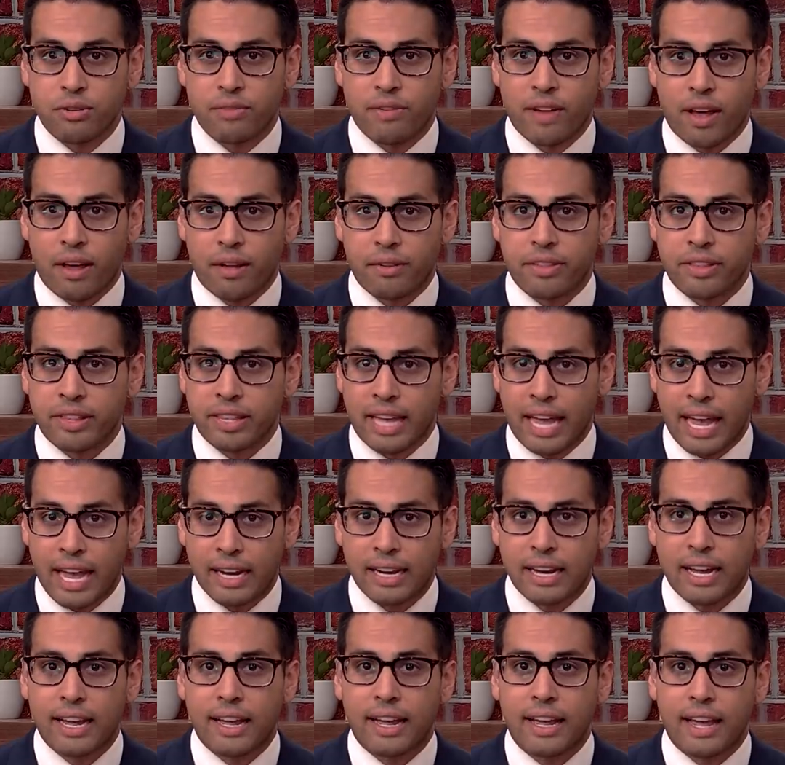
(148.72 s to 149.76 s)
of Health and the
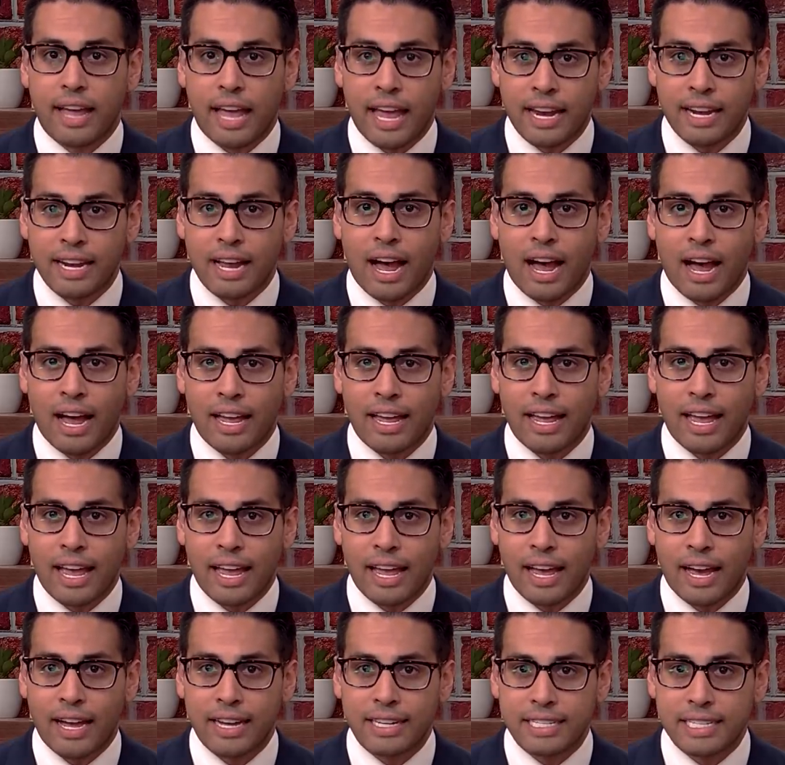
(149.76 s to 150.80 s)

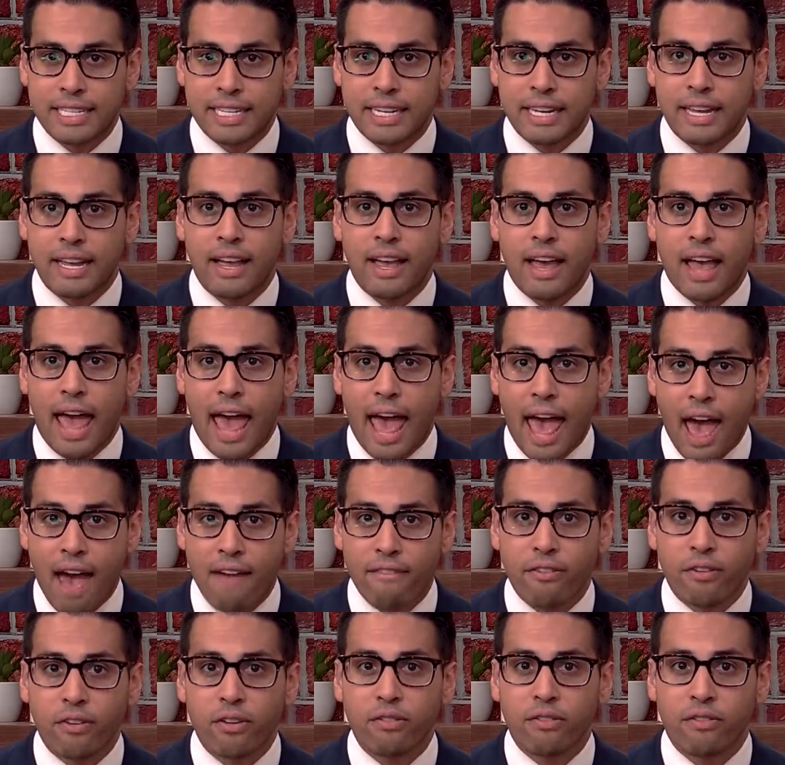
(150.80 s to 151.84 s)
NIAID
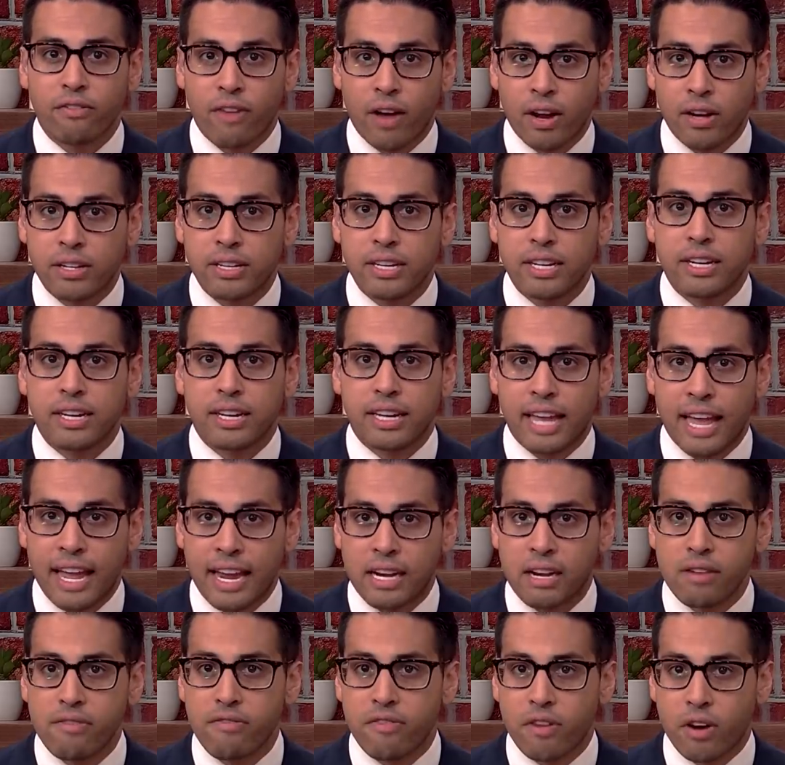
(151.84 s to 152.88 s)
ever funded
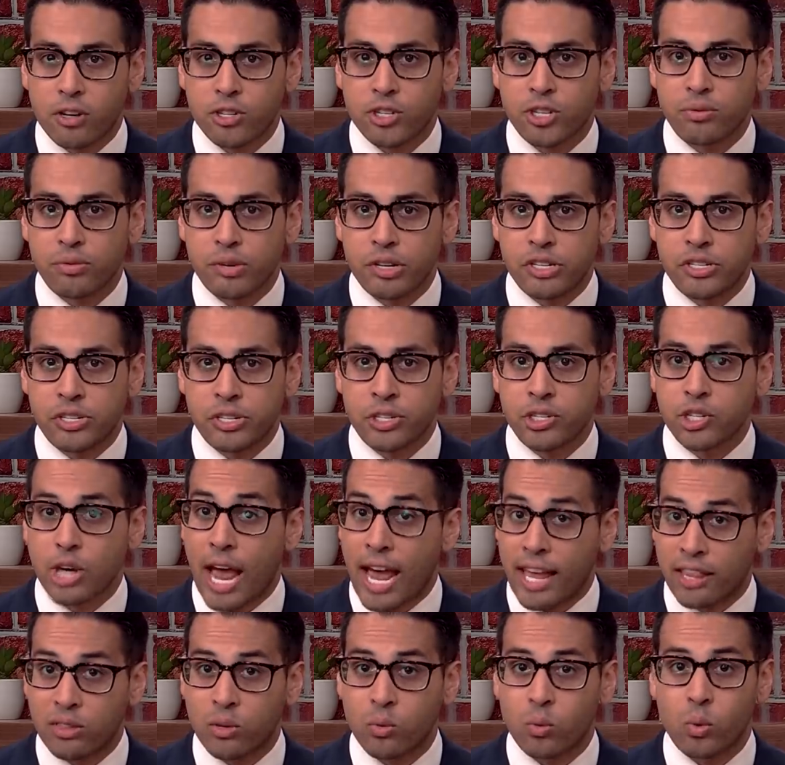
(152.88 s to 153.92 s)
gain of function research
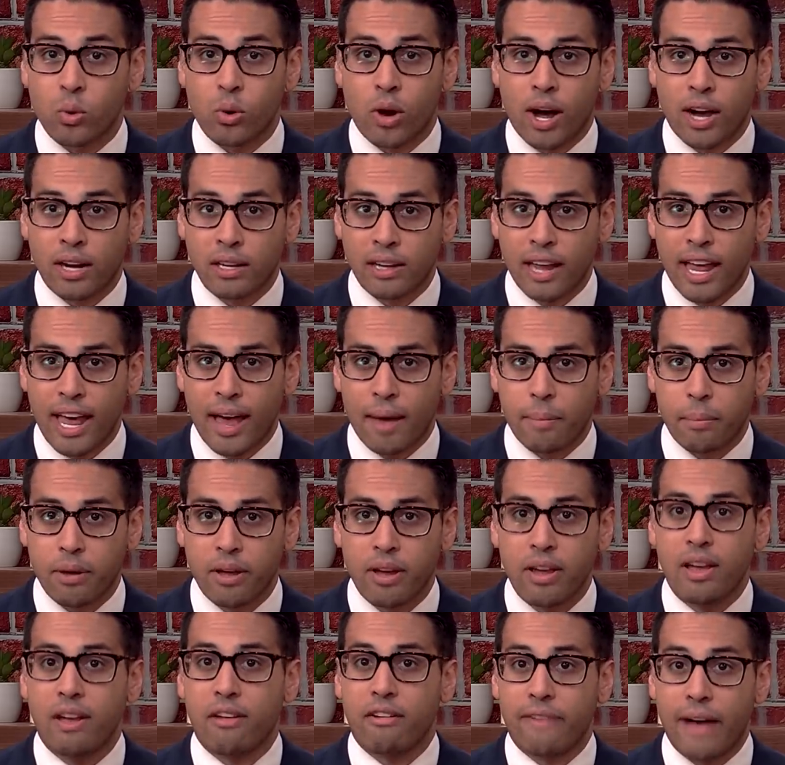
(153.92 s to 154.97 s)
at the Wuhan lab.
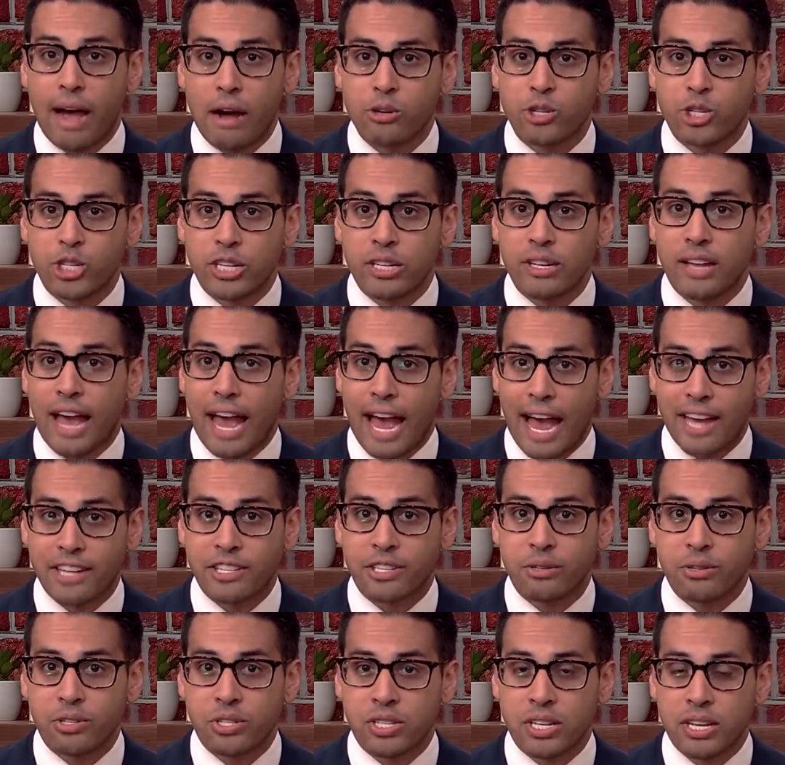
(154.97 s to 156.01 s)
Fauci, as
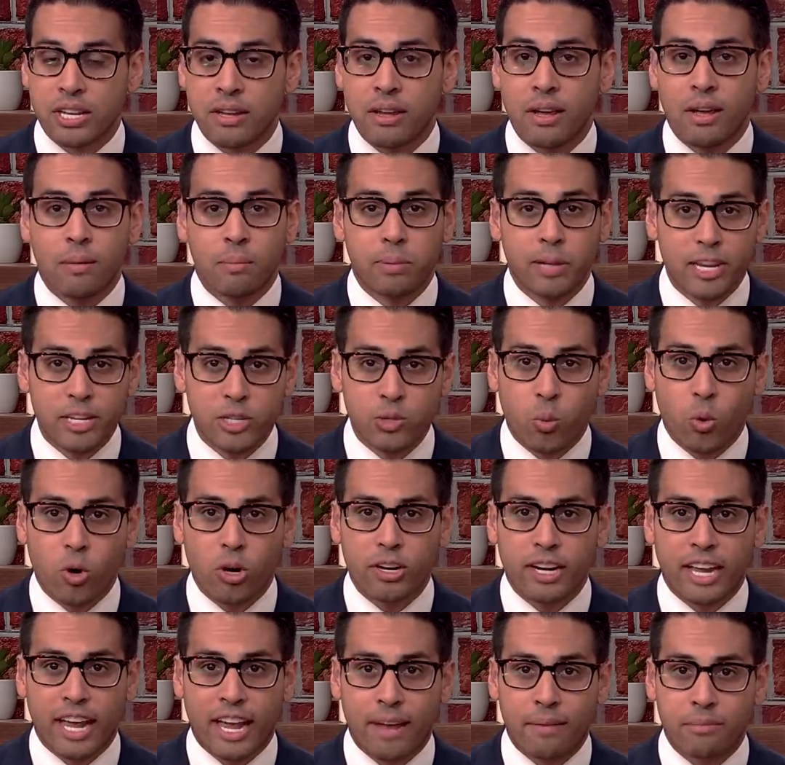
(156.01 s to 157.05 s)
you see, plays
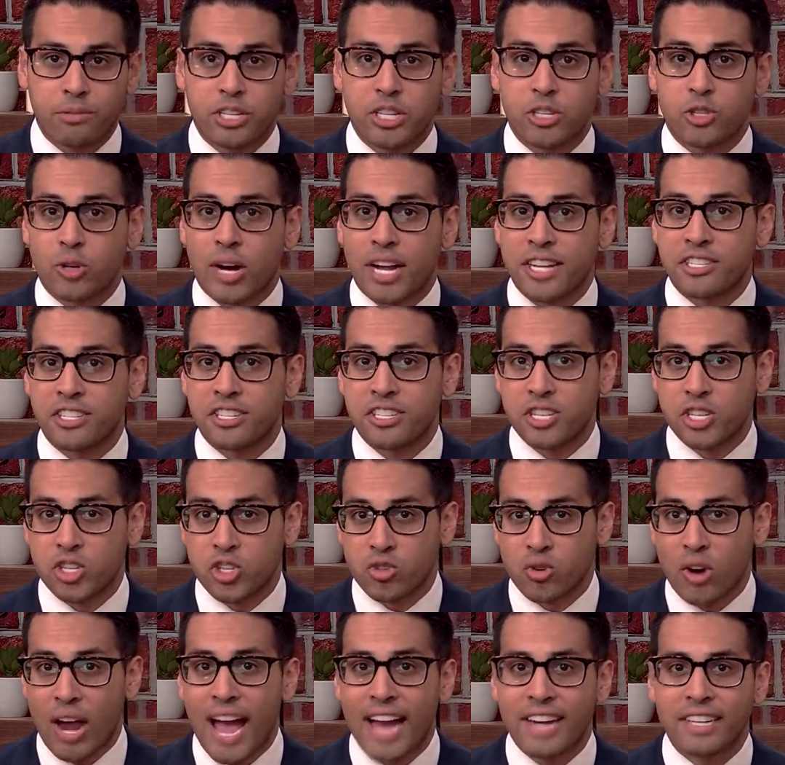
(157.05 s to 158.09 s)
word games. He tries to
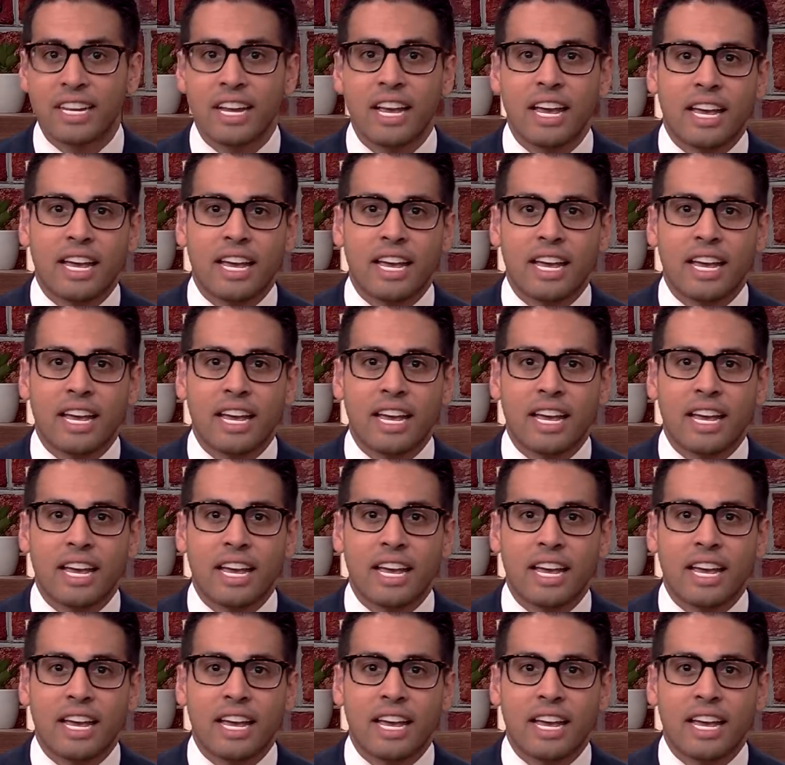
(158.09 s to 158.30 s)
distract.